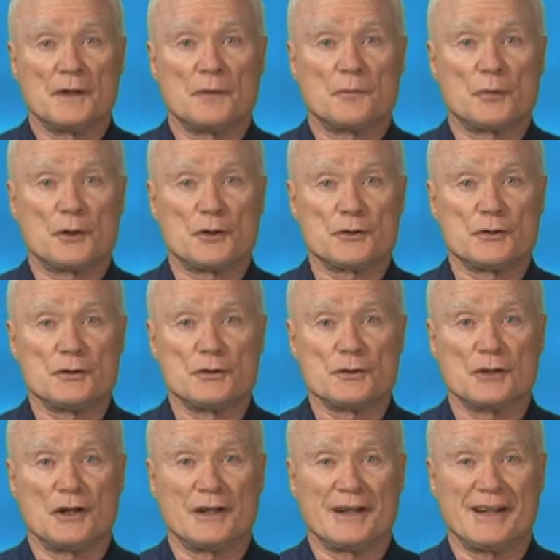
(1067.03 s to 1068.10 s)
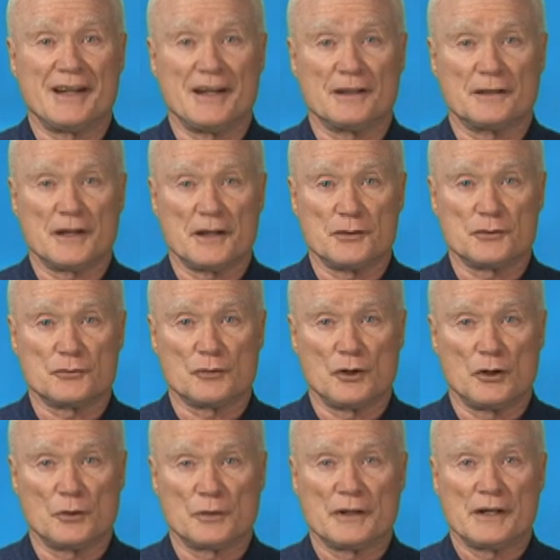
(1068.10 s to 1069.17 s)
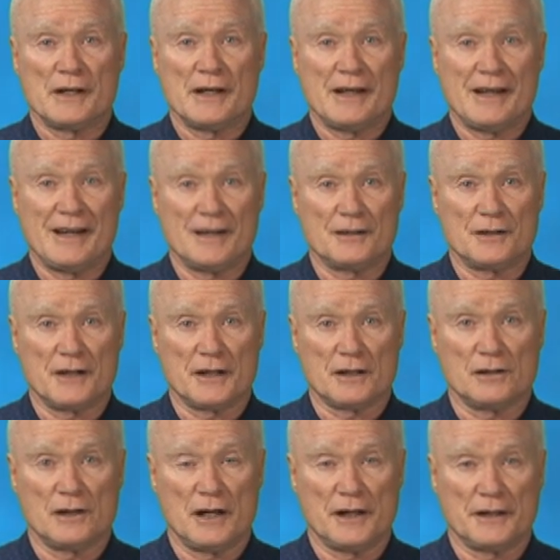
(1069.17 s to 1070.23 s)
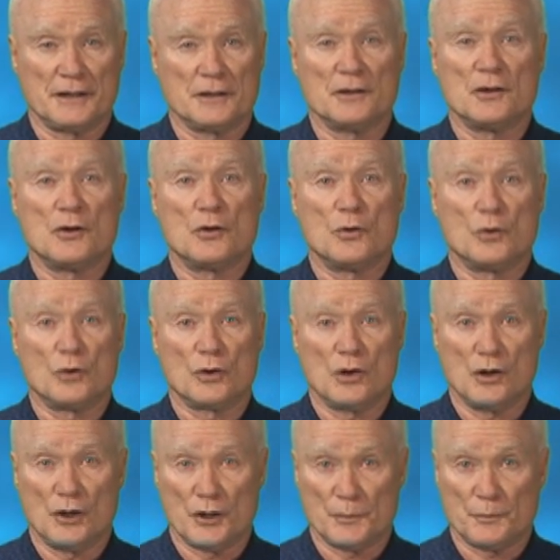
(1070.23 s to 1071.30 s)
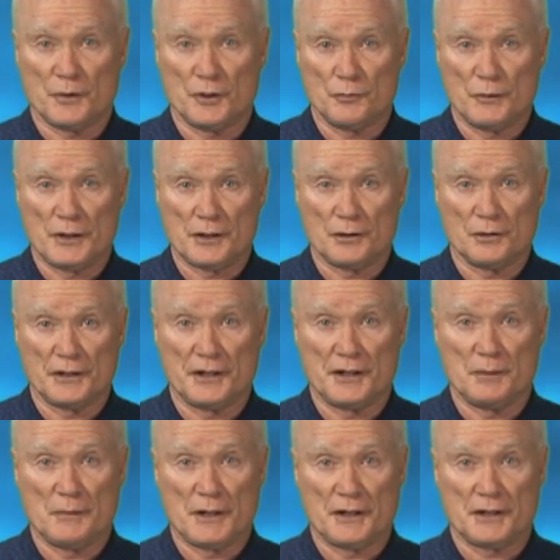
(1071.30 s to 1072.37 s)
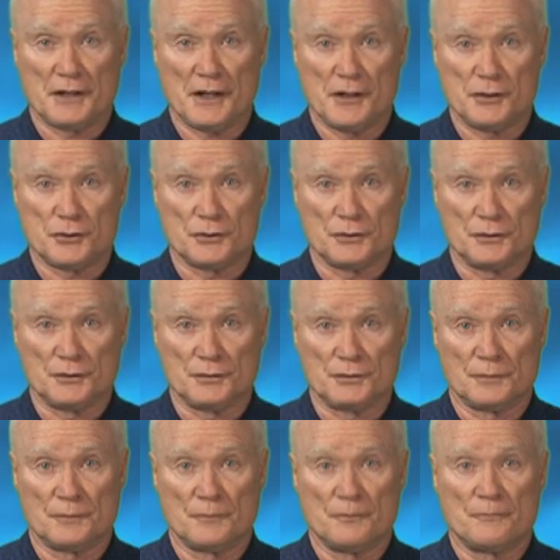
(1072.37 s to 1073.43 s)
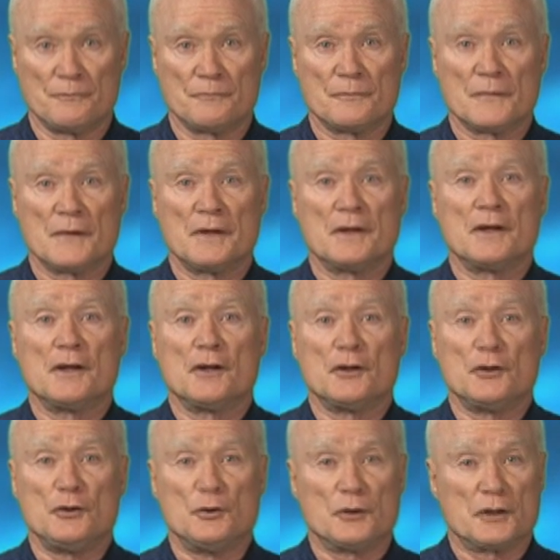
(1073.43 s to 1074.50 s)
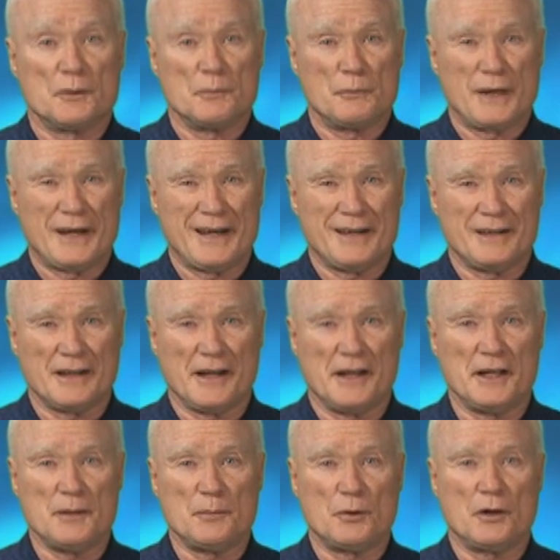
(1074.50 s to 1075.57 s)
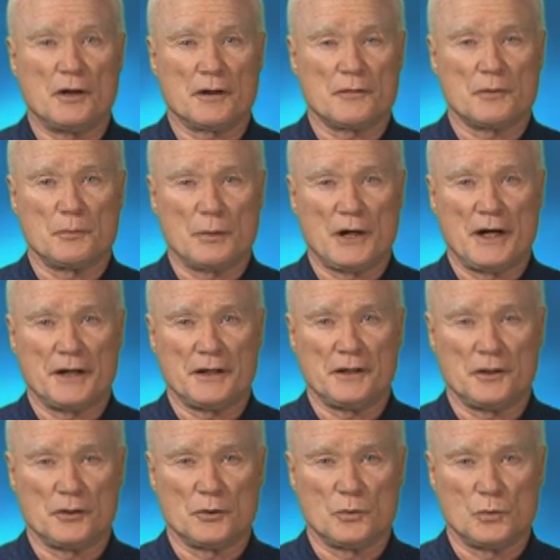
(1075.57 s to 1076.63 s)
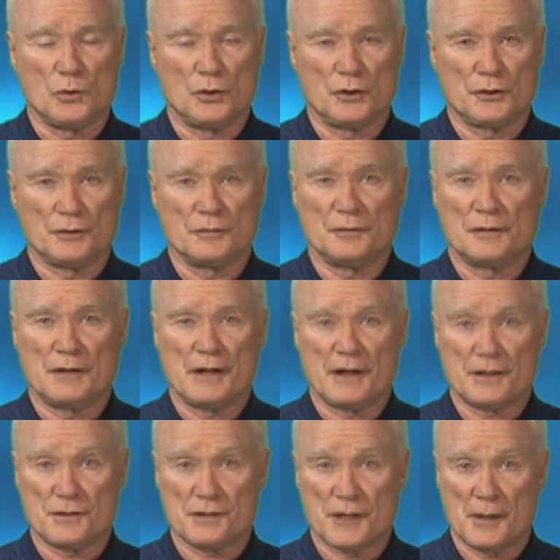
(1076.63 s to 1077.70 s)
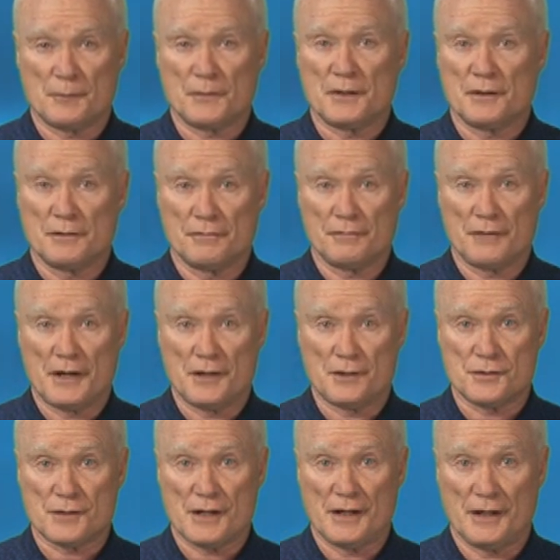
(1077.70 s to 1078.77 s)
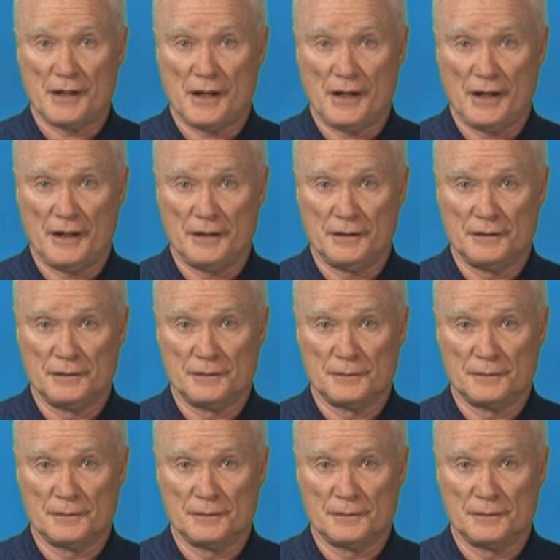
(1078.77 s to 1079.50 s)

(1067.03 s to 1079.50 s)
persons on anti-stroke, anti-clotting, or heartbeat regulating medication. You can bathe any part of the body in the water except the face and head.